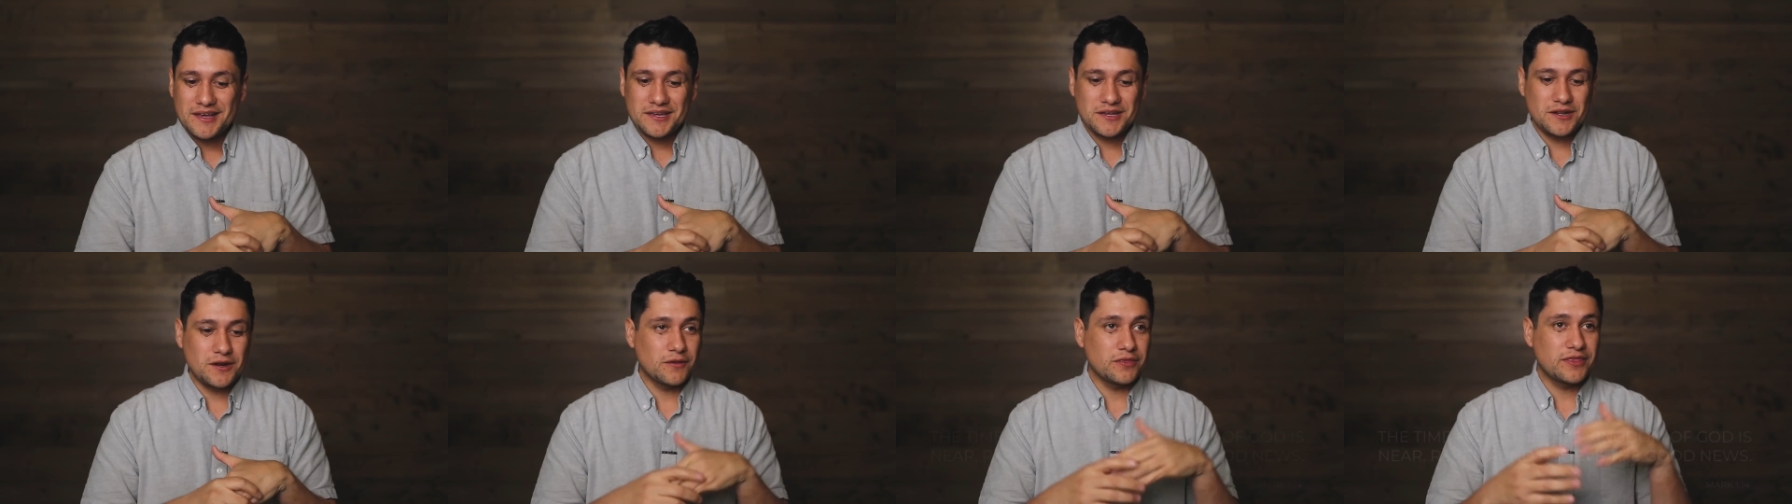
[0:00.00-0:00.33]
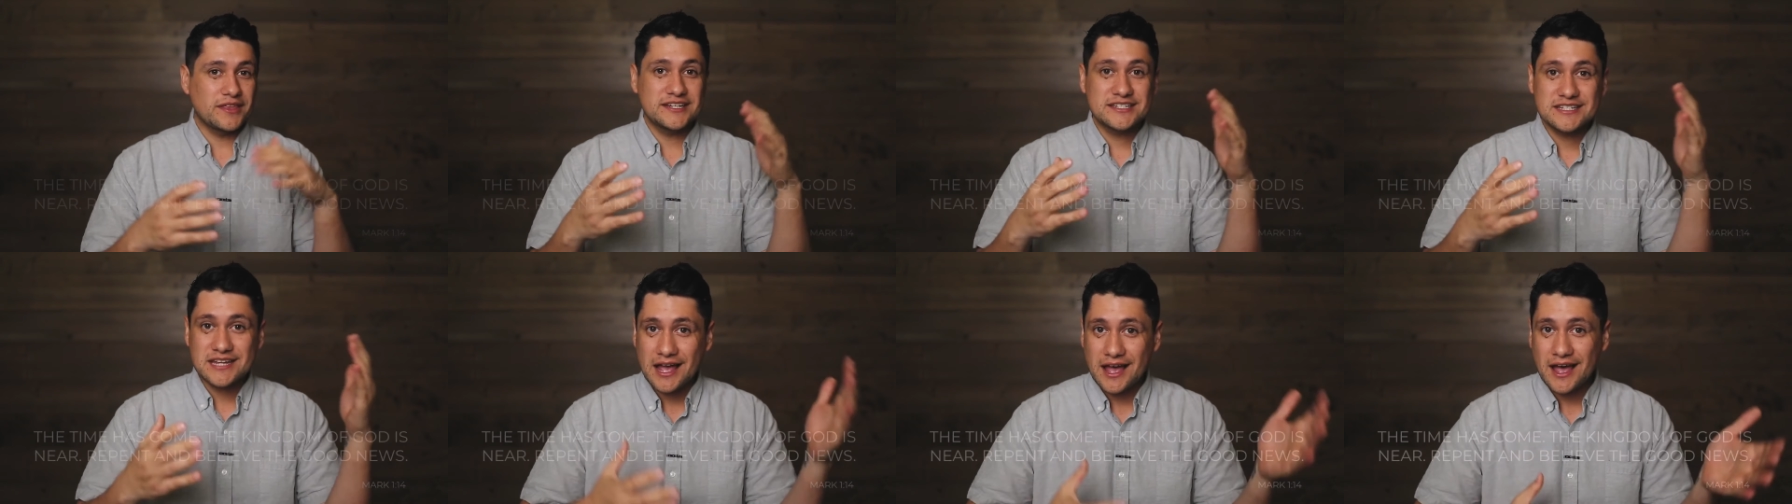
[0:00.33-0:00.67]

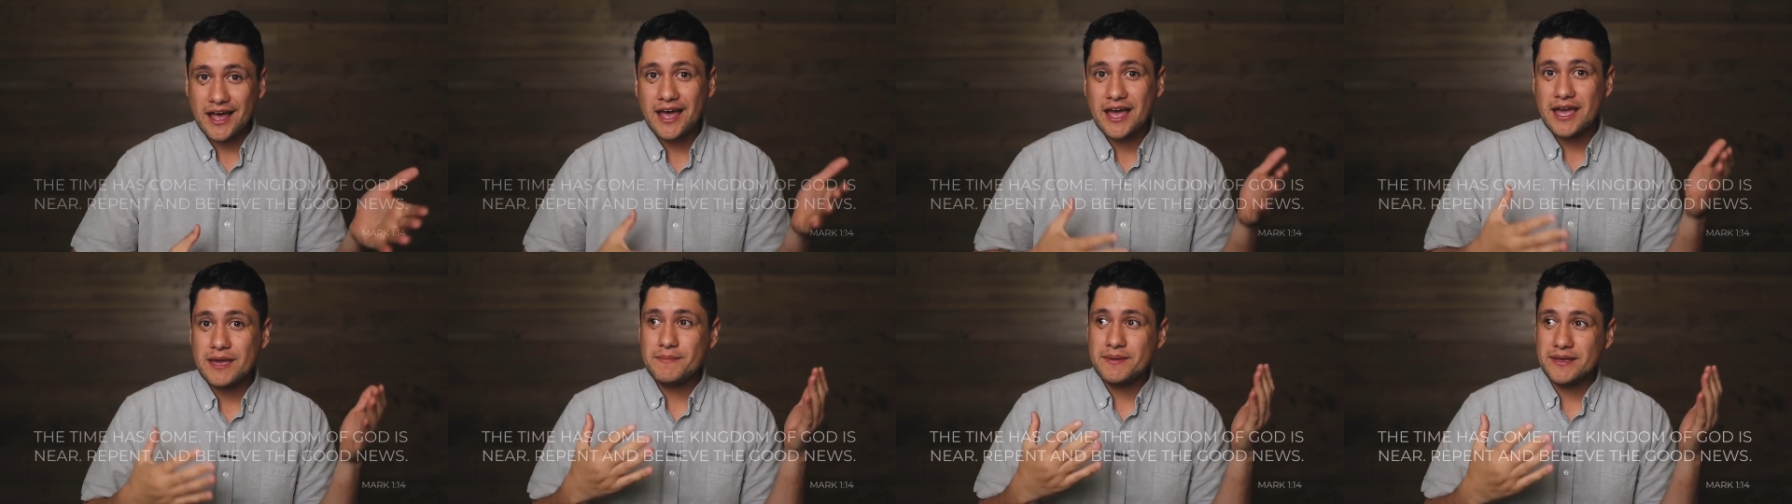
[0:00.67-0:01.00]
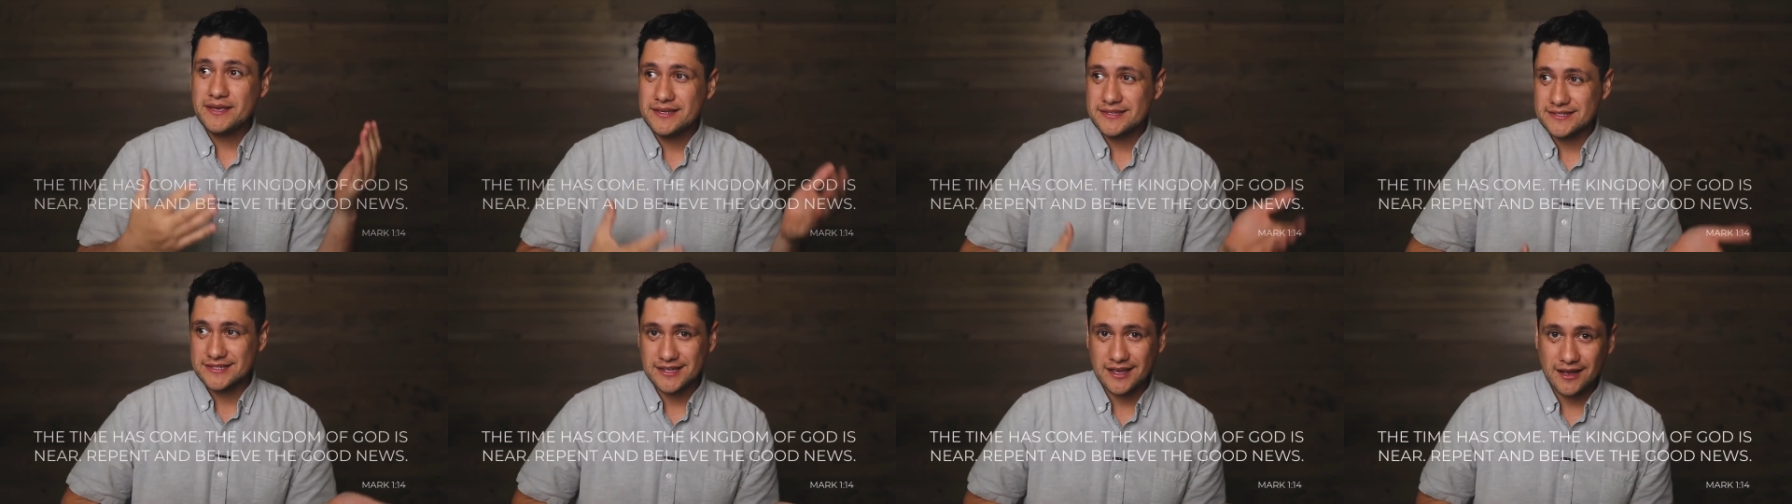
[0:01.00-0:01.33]
the time
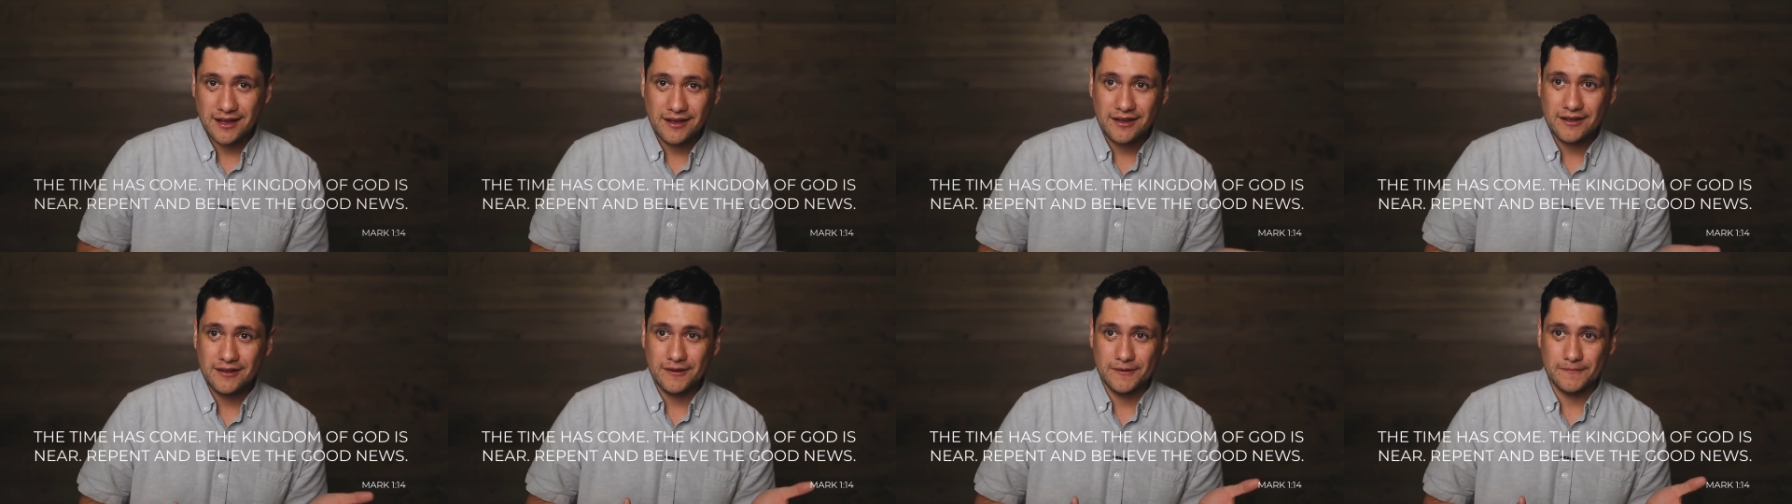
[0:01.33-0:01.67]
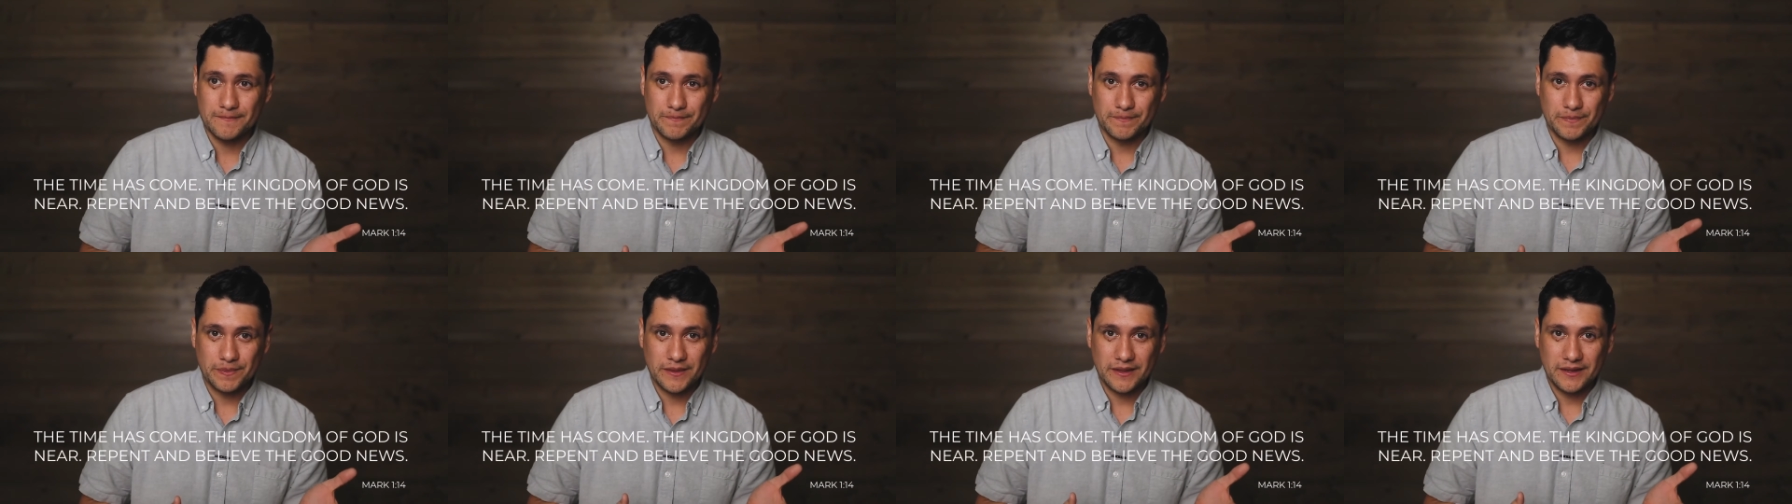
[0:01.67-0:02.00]
has
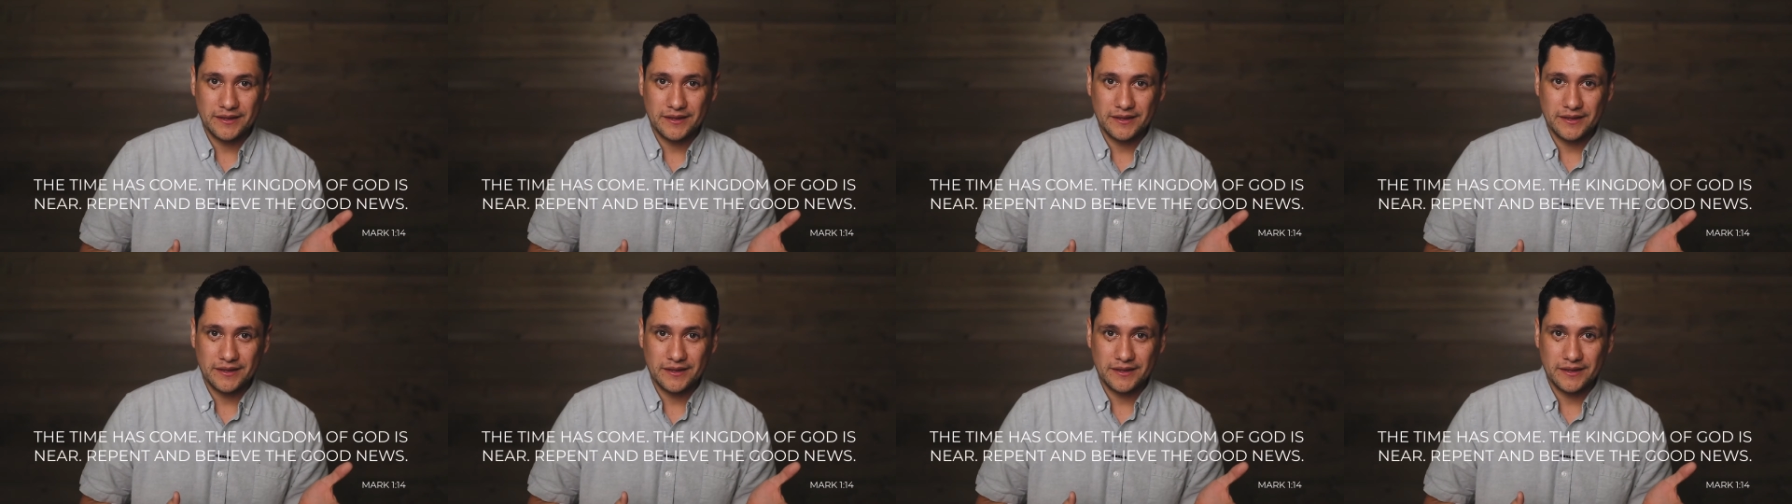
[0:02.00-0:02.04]
come.